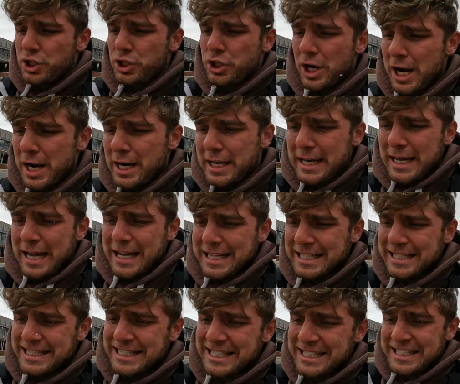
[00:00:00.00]
shiny,
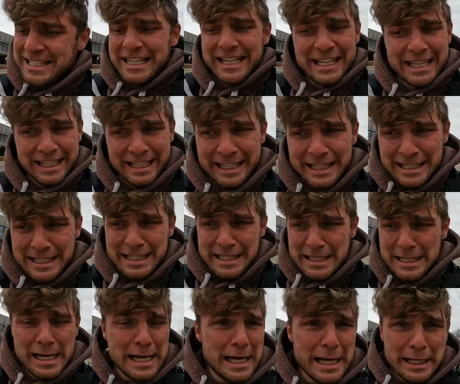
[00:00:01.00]
a
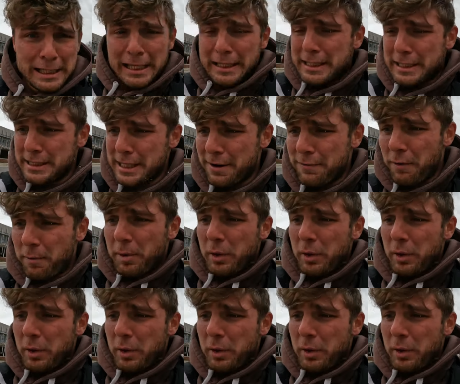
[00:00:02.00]
Diglett that doesn't have a